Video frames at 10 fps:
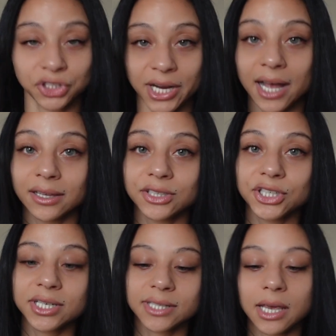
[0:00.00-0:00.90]

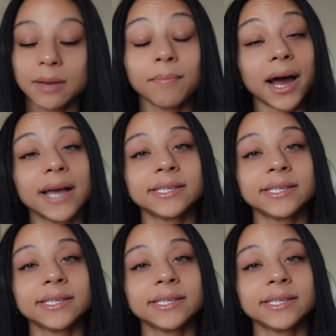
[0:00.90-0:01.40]
challenges in my